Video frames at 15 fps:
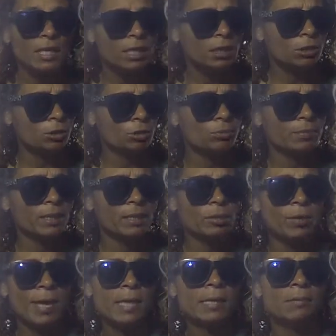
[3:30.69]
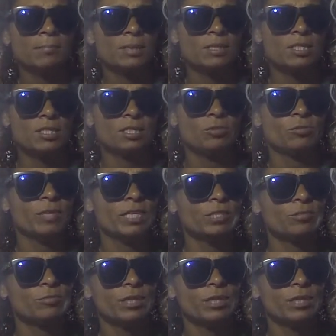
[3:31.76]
It could be you end up in a situation